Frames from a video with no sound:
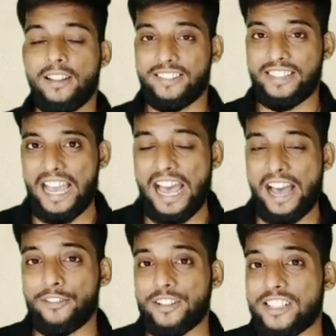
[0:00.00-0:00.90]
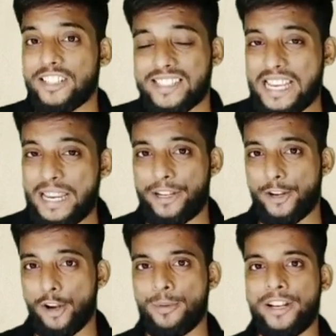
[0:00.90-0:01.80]
They have the same
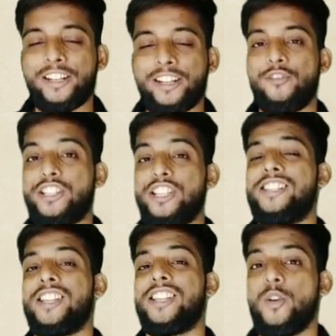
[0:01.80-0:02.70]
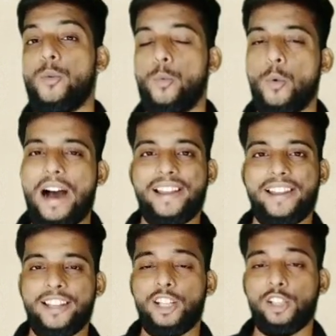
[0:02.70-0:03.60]
denominator which is y.